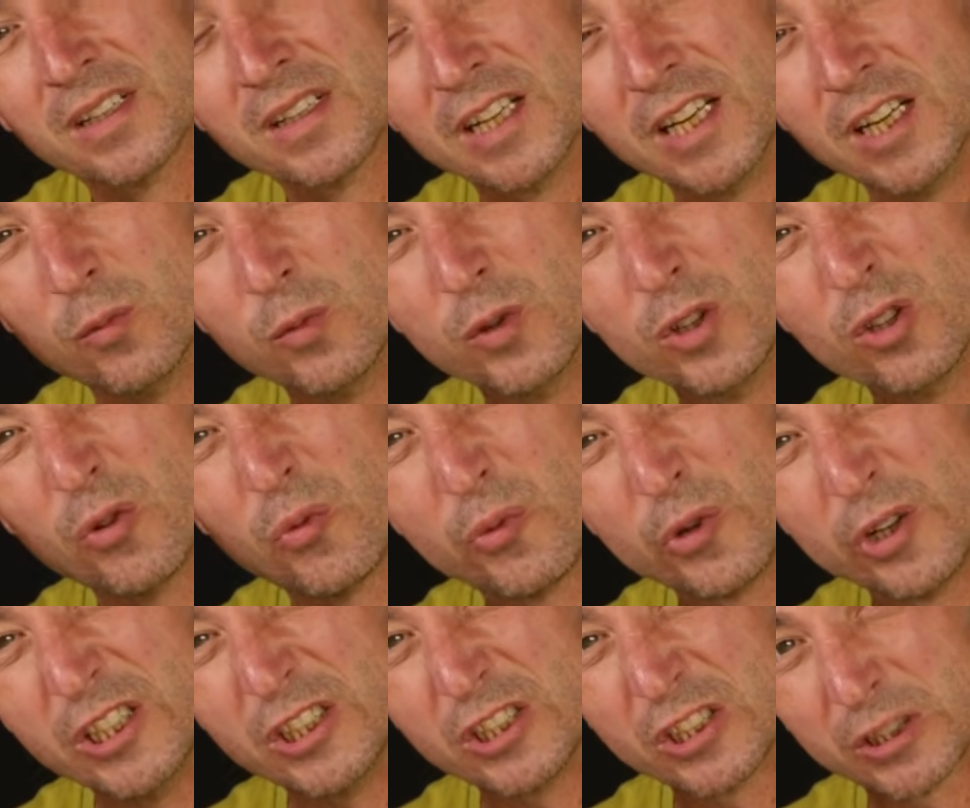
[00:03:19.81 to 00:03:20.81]
It will
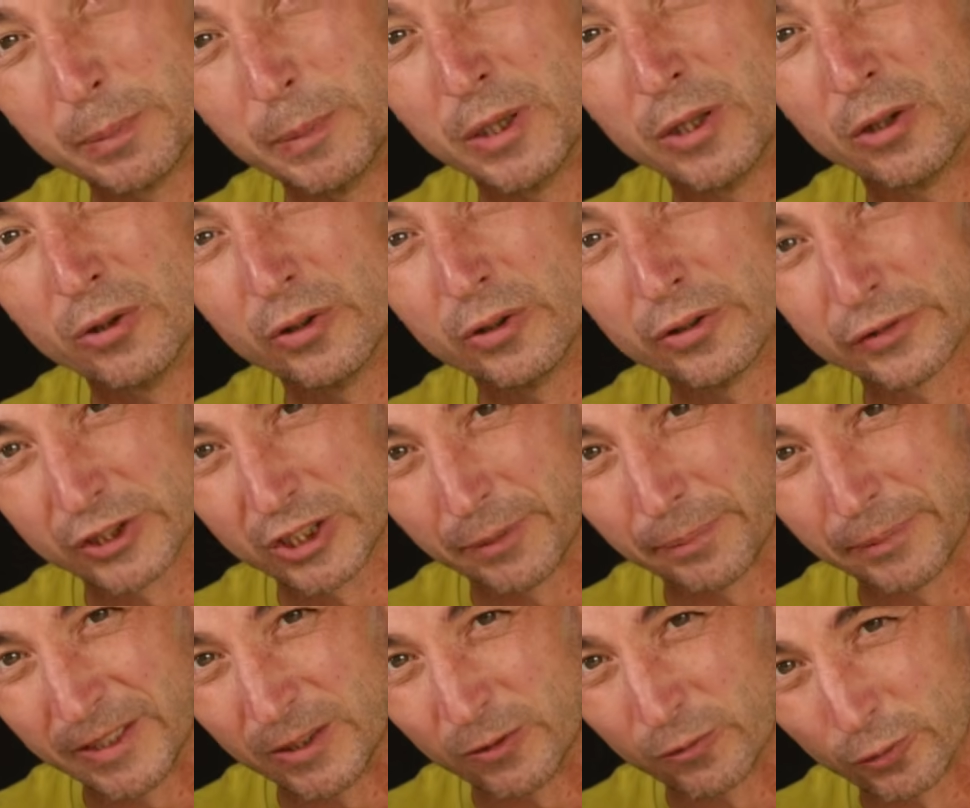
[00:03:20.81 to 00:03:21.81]
really smell of
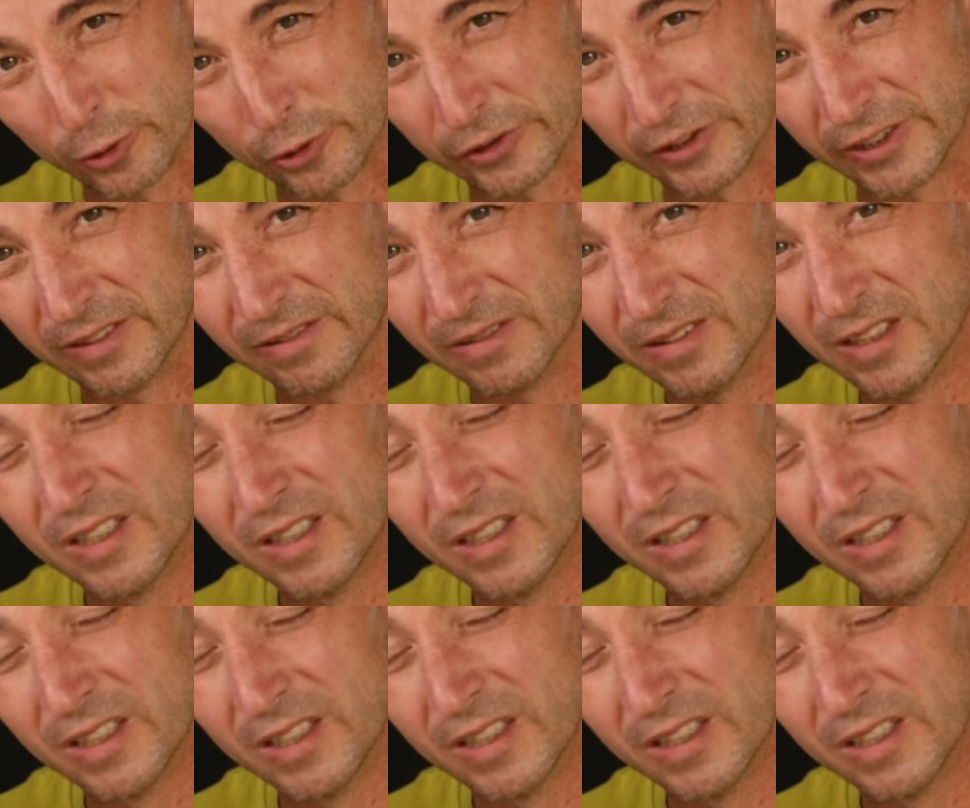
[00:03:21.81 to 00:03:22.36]
something rotting.